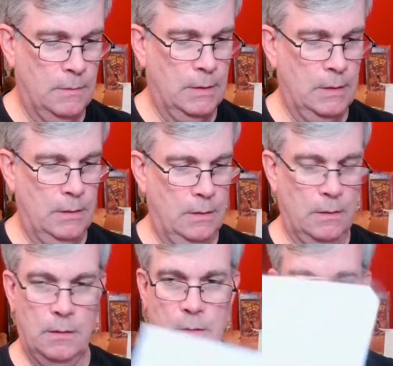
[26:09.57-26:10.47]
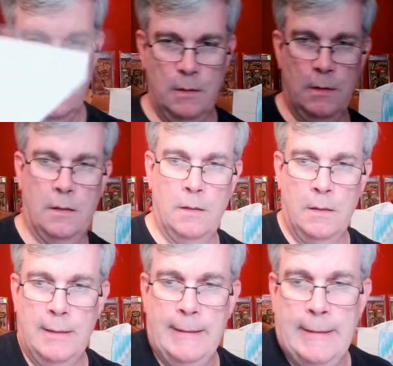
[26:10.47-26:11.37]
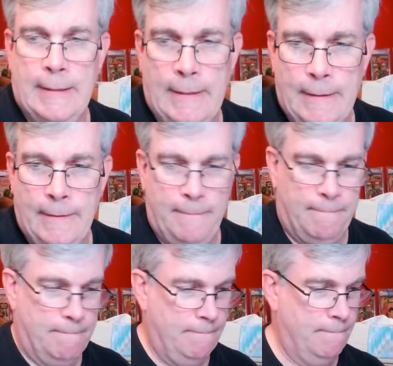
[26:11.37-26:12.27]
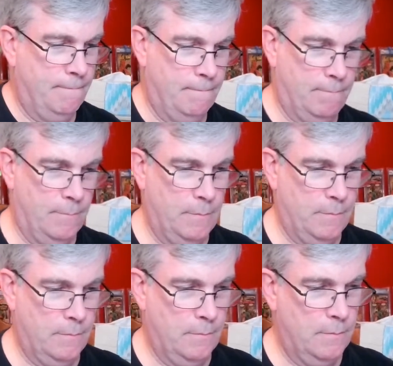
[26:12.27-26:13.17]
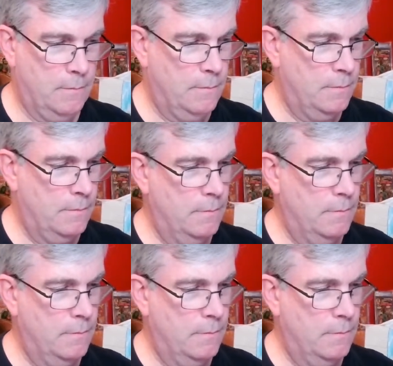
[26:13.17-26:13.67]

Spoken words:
(silence)